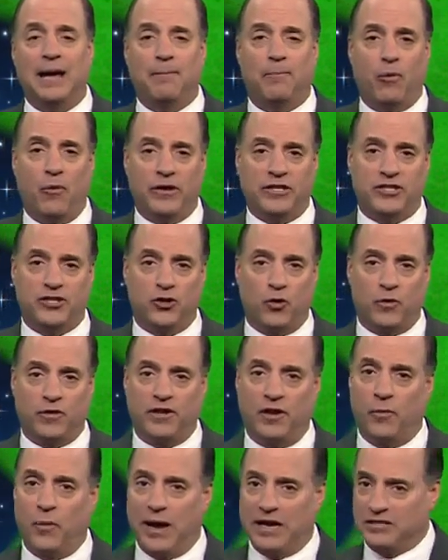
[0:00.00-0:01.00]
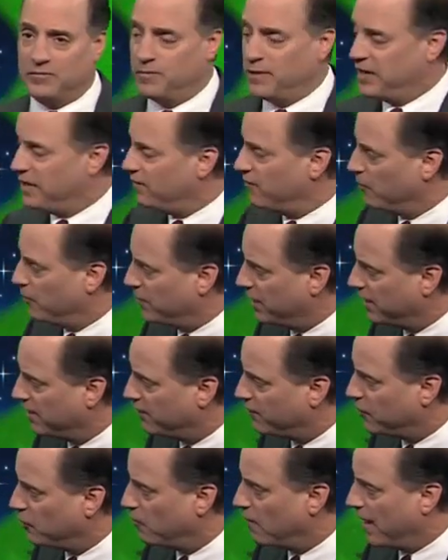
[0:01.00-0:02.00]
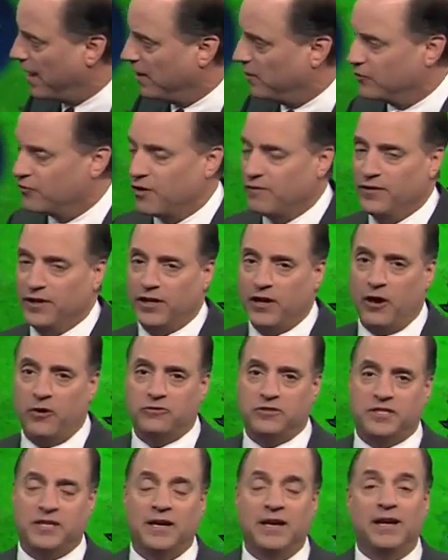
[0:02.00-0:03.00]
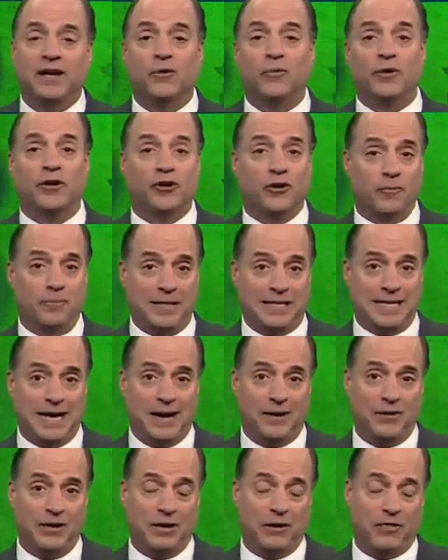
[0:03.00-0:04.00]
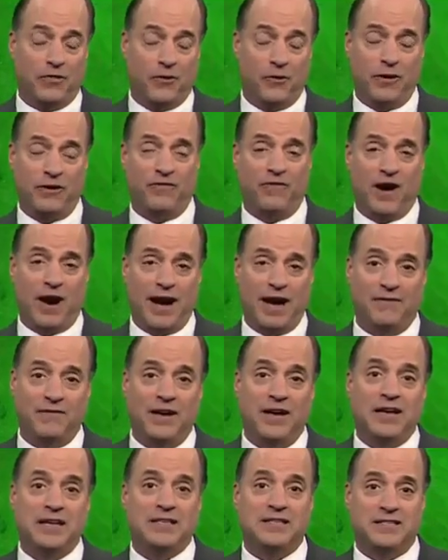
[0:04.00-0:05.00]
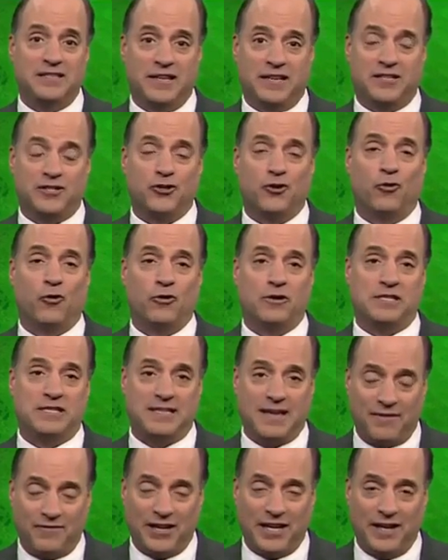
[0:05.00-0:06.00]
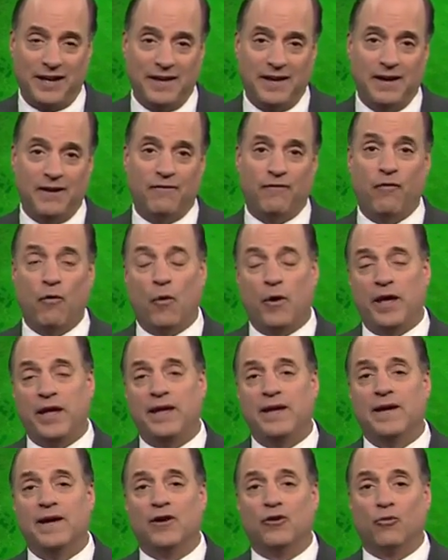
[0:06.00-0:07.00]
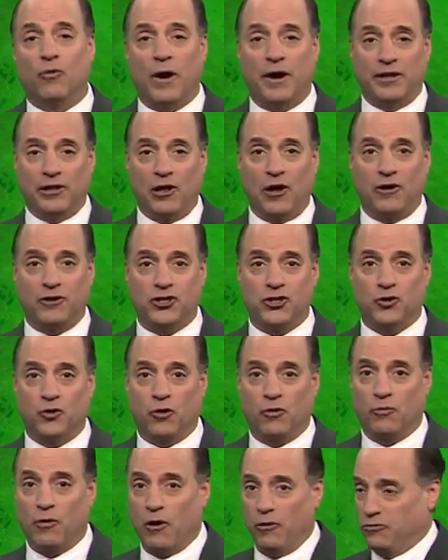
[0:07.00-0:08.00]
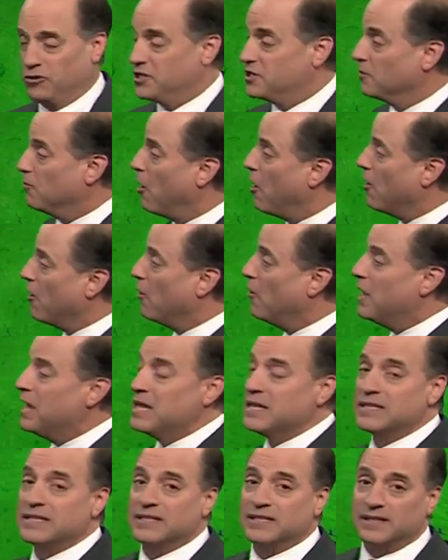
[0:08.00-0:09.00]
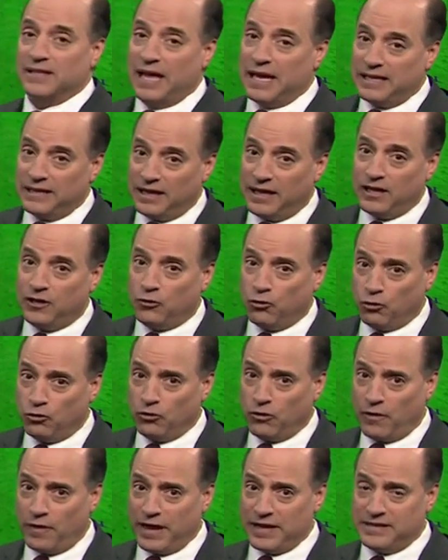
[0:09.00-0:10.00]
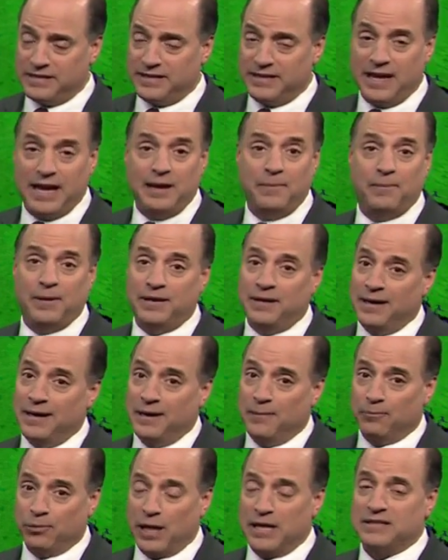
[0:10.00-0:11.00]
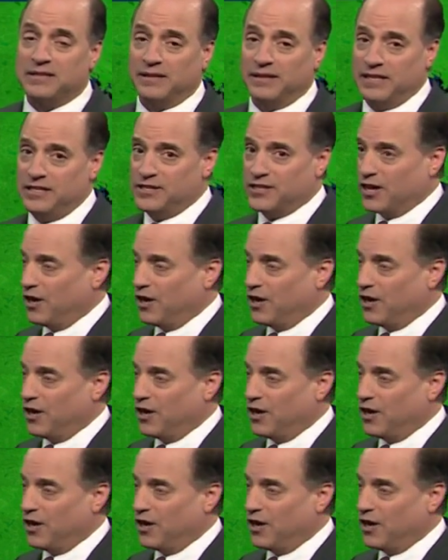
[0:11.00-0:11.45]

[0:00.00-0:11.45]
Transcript: and points north and west. But even within a few miles of the coast, we could be down near 35, 6 or 7, 40 right along shore roads. Tomorrow, slightly cooler than today, but pleasantly